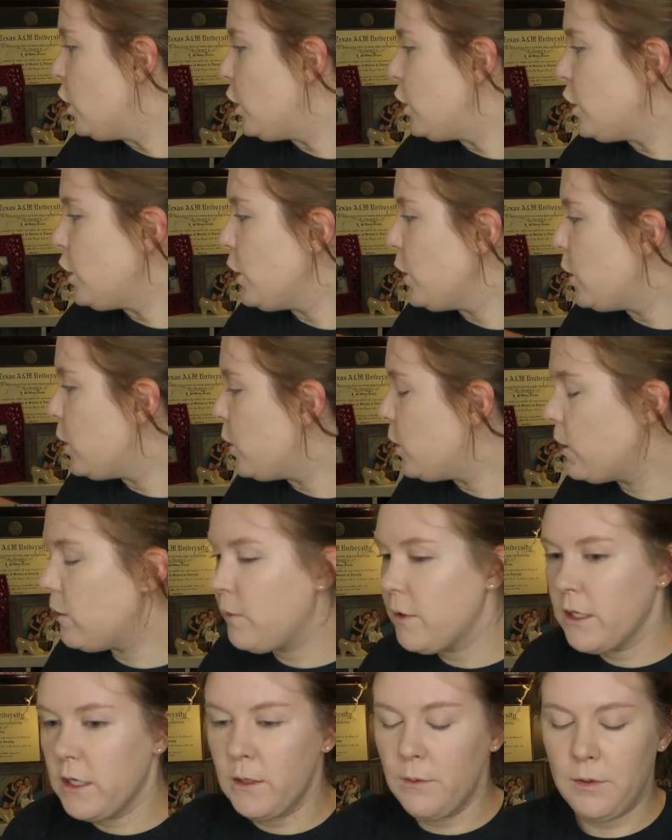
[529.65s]
Shoot,
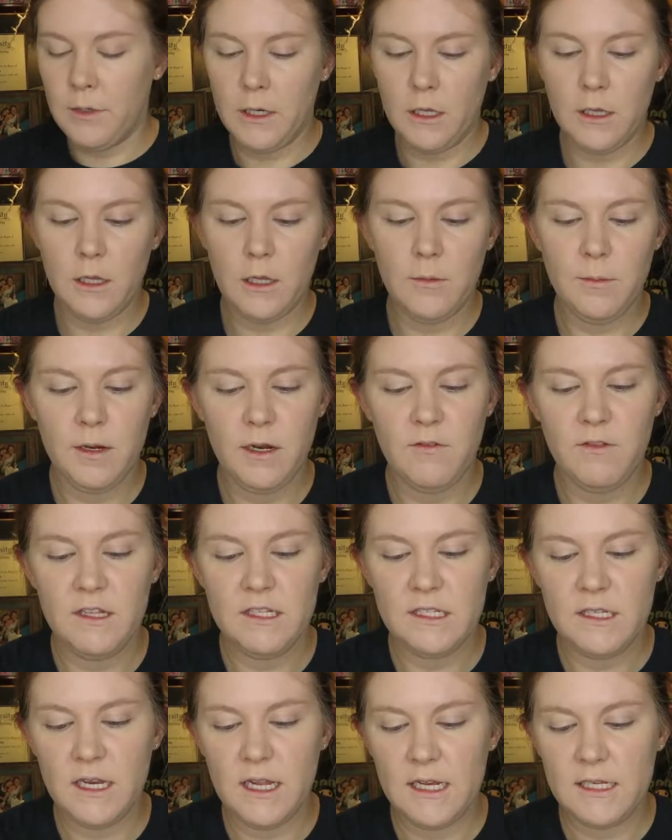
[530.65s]
we're gonna put a little bit of
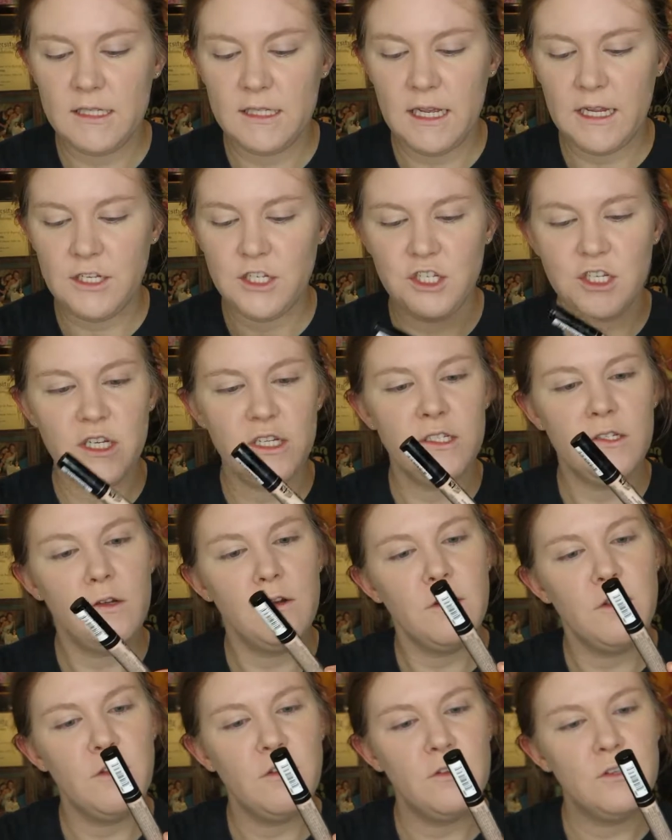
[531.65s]
this NYX HD
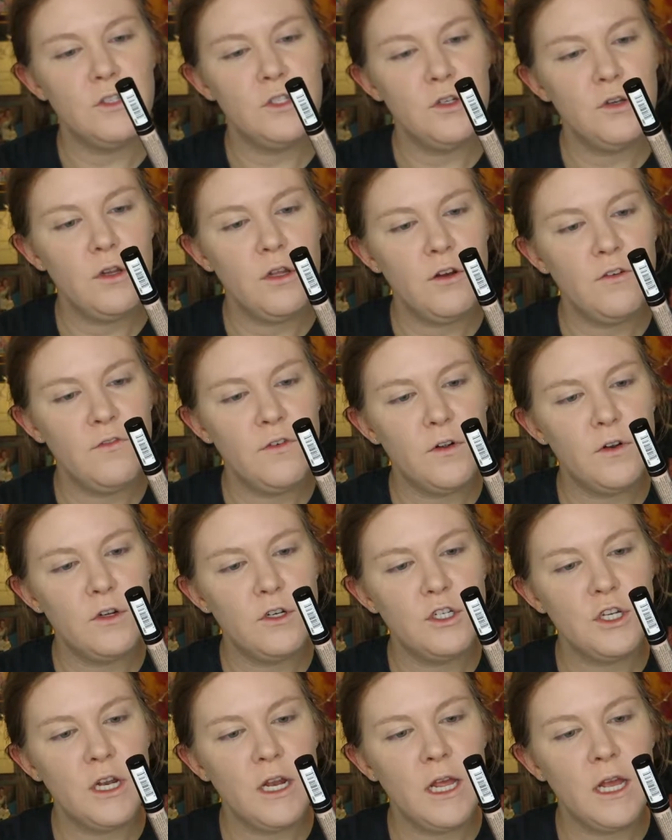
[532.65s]
Studio
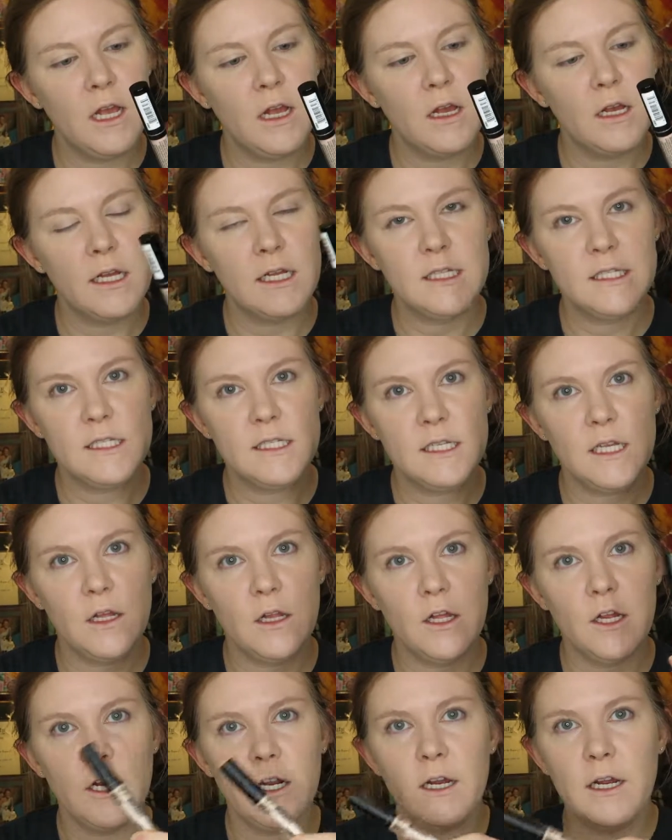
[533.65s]
Photogenic
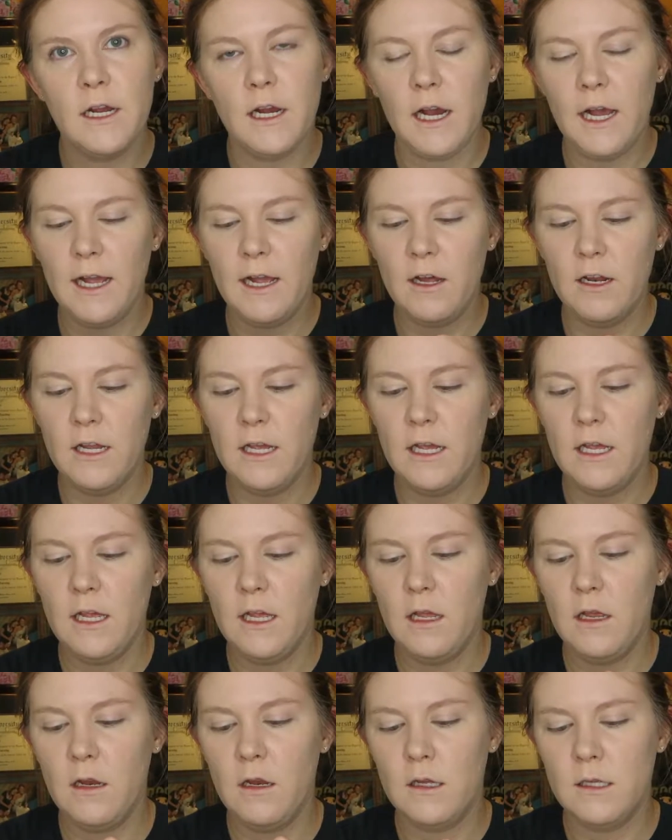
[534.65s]
Concealer. I got it
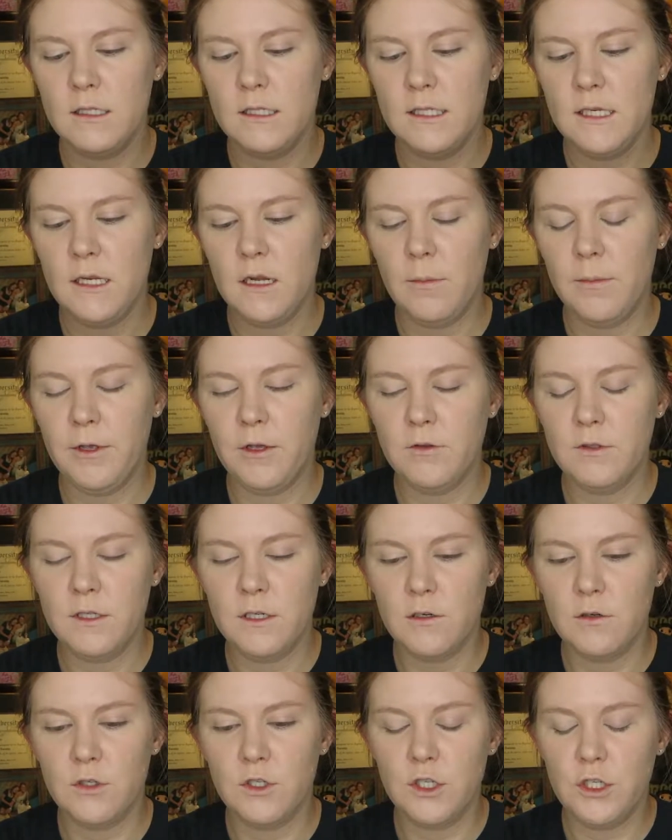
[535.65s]
in
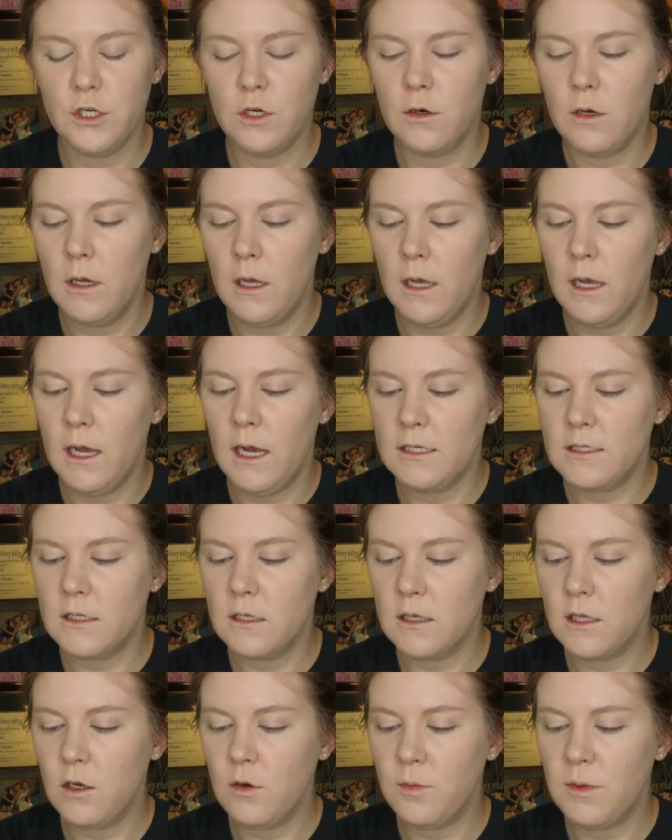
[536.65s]
CW02. It's a
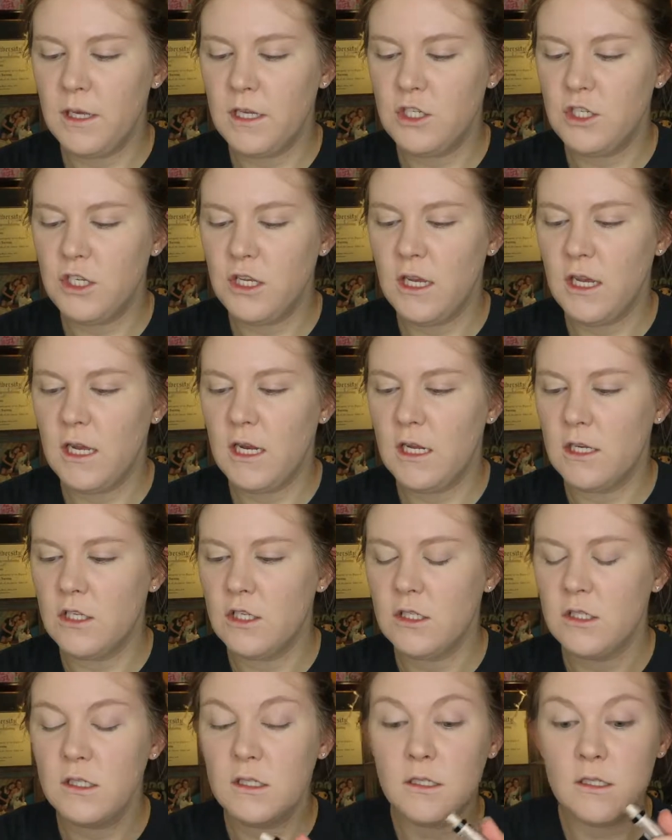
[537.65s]
little peachy, and it
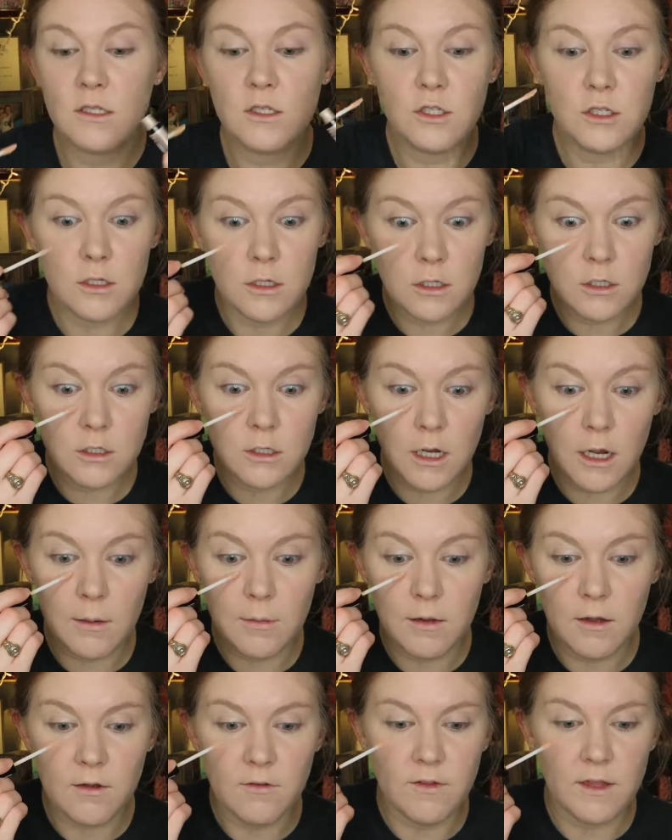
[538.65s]
just does such a good
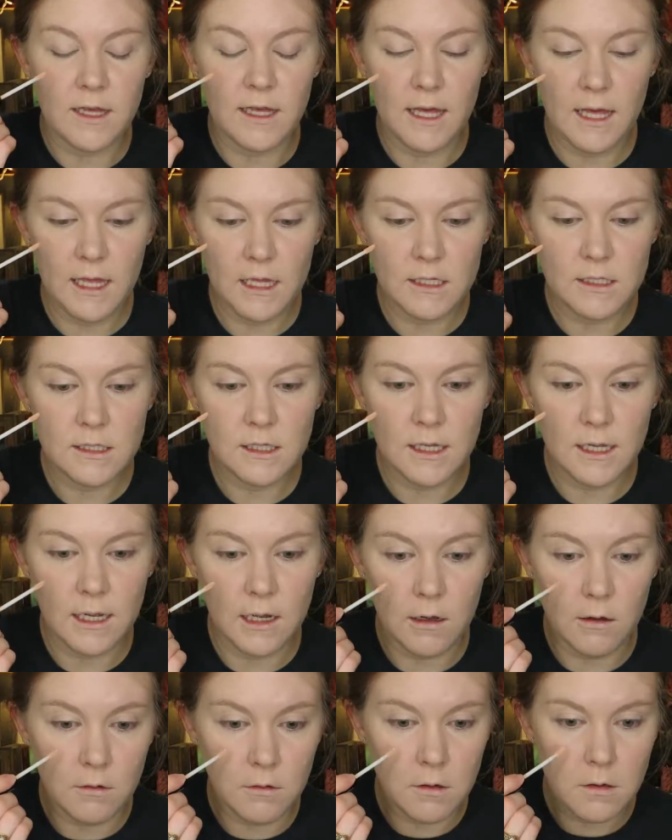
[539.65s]
job of like canceling
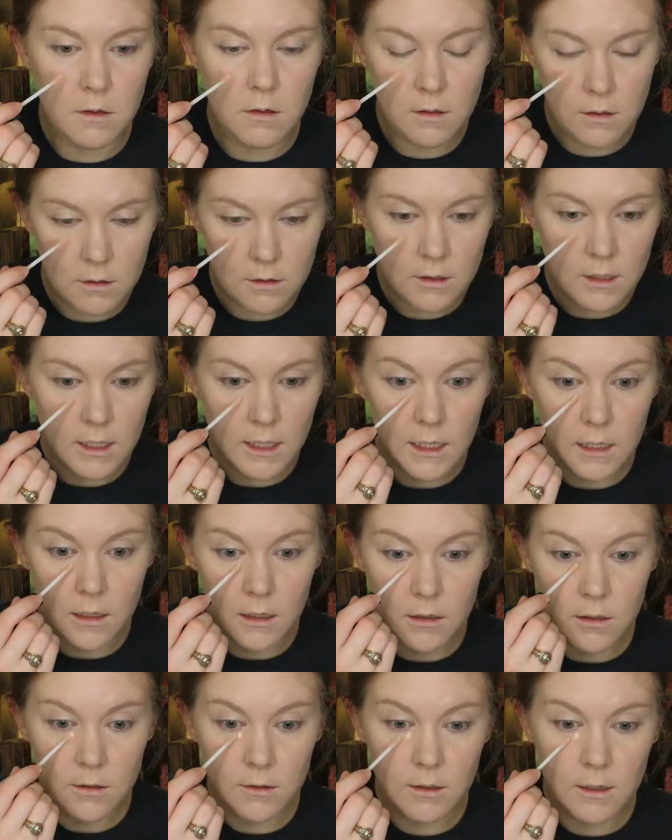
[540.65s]
out the
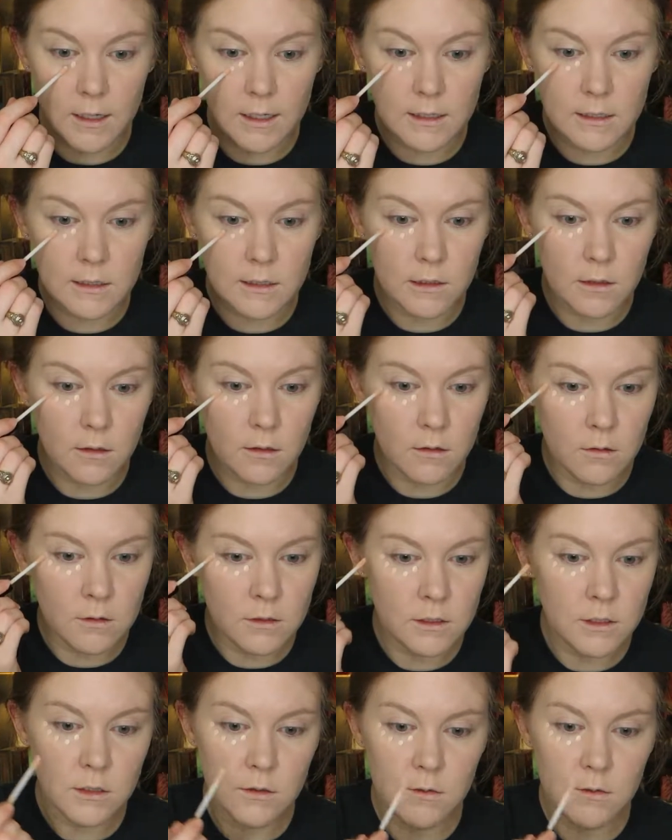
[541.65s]
under eye circles.